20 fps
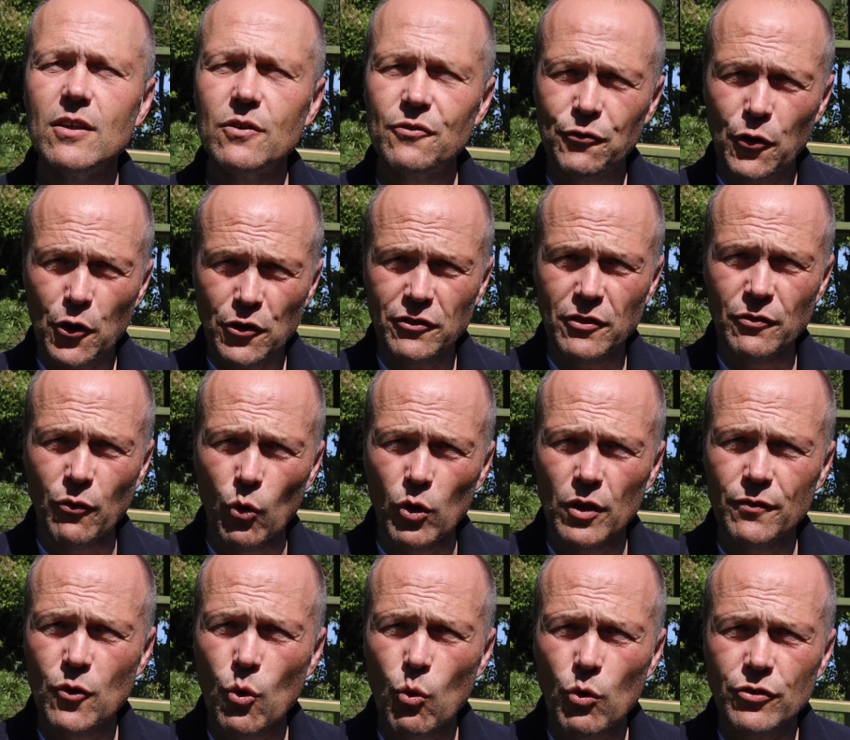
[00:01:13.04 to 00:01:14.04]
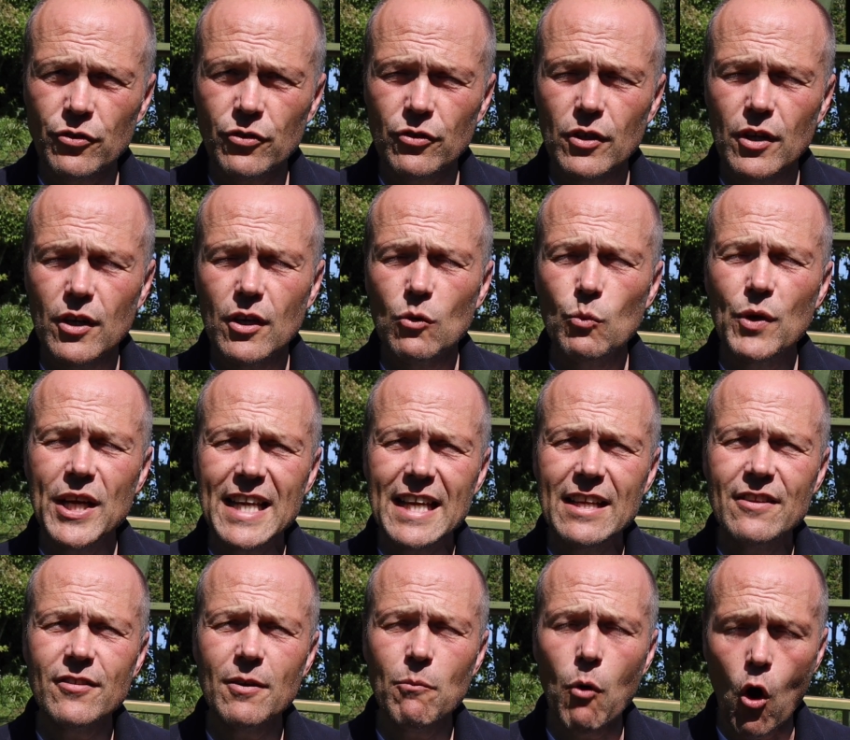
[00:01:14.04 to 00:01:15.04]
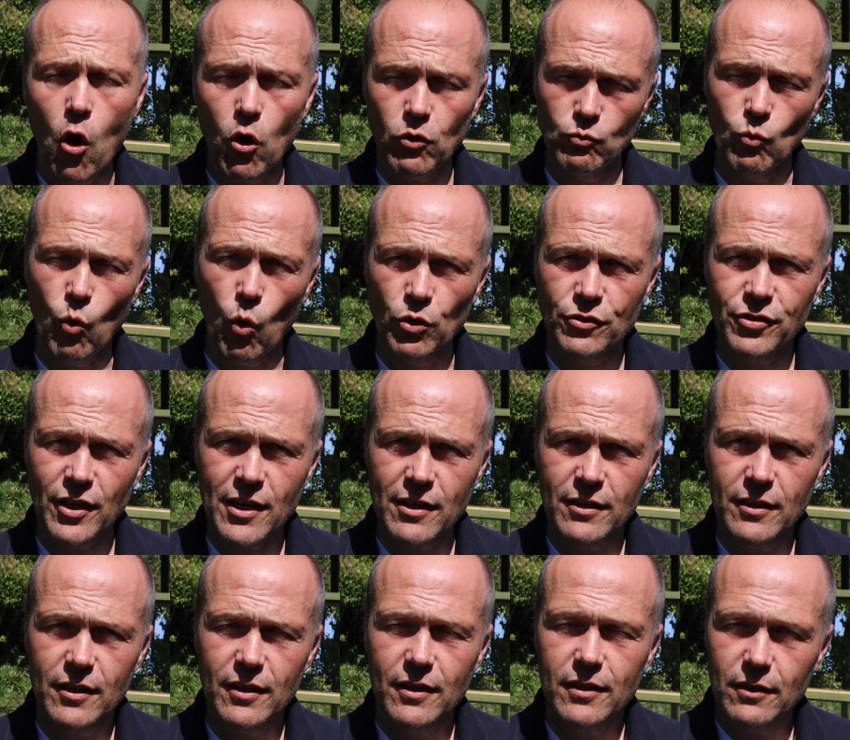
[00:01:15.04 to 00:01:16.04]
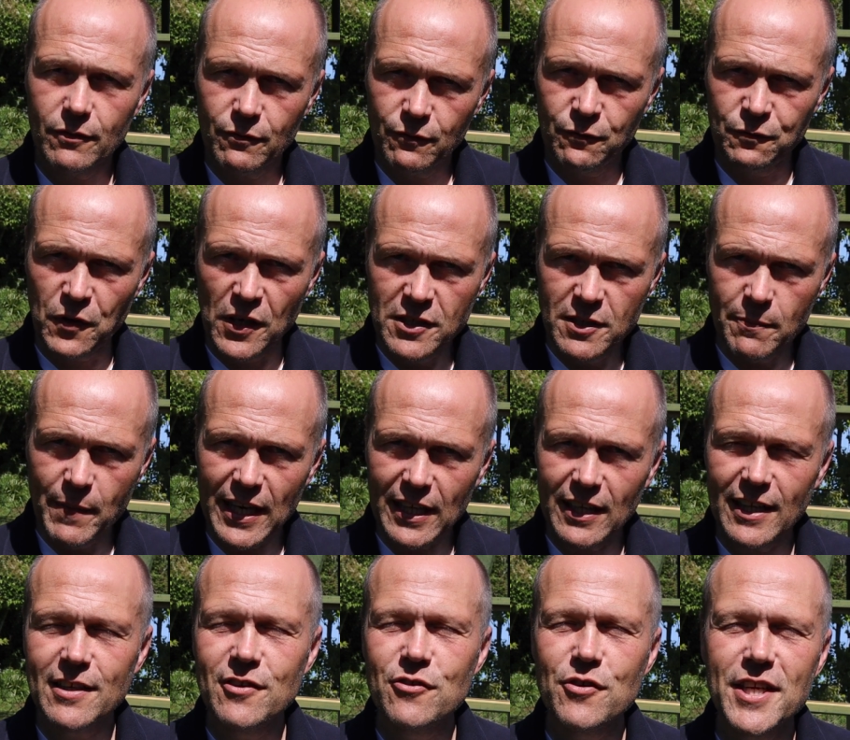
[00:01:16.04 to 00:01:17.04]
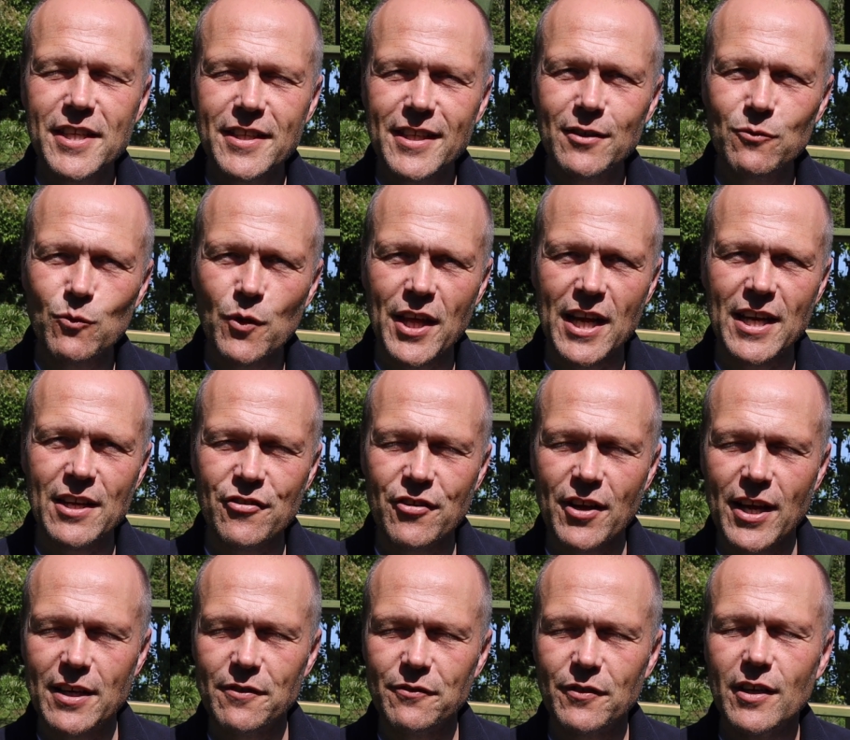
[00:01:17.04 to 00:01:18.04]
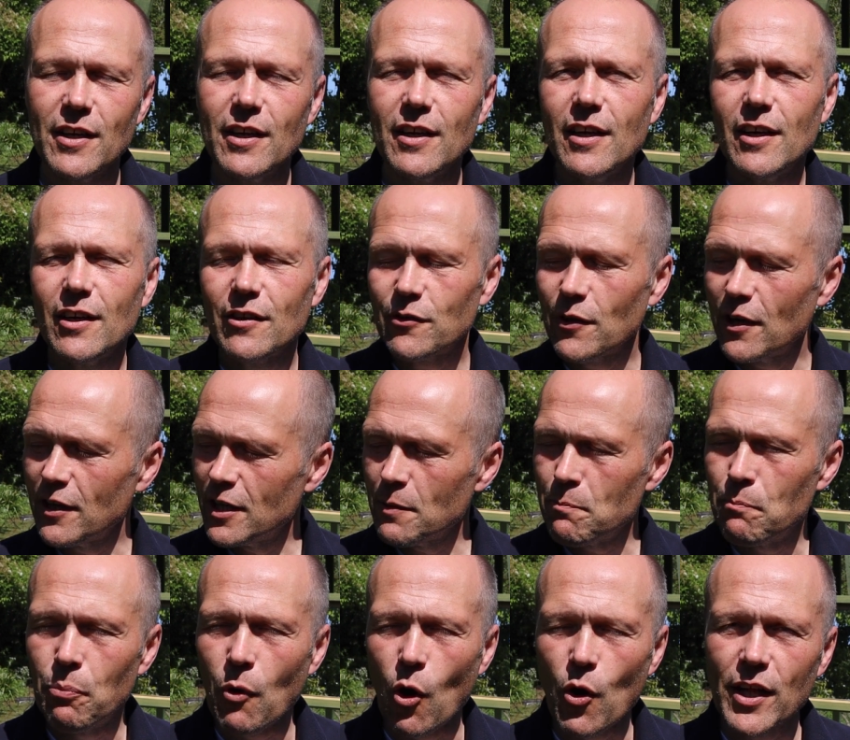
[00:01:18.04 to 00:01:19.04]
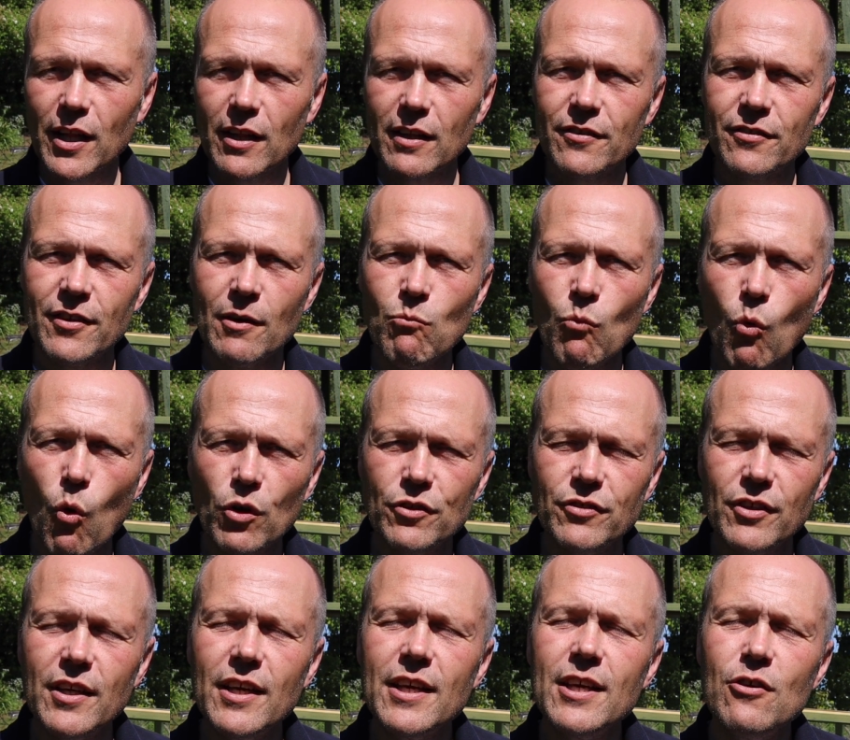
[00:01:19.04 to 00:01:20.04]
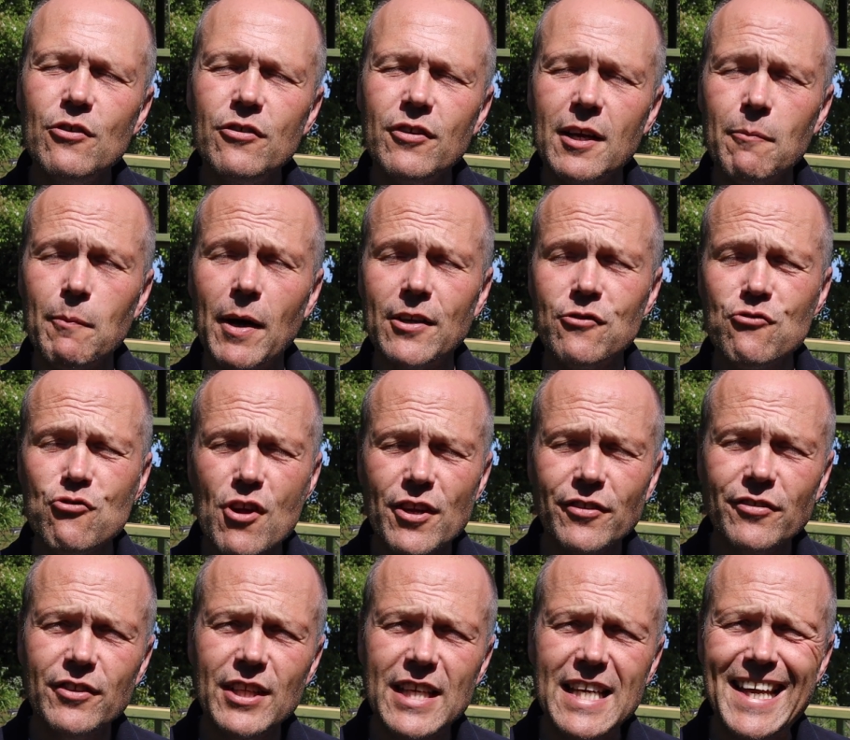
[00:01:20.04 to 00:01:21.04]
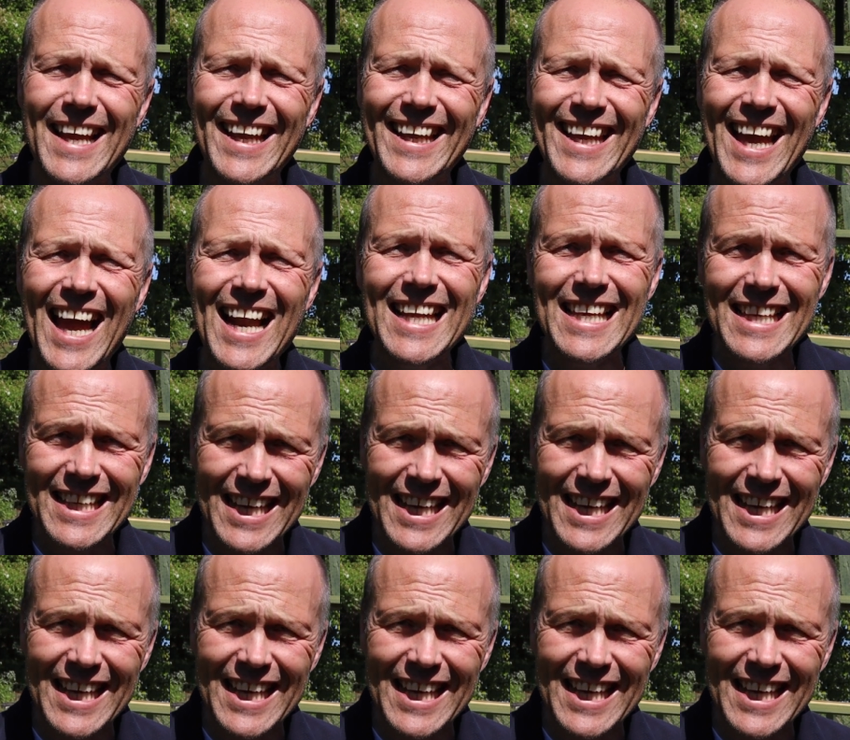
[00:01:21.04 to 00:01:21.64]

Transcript: First of all, of course, we need some hot water, fundamental ingredient with any shave. So I'm going to boil some water using my trusty Kelly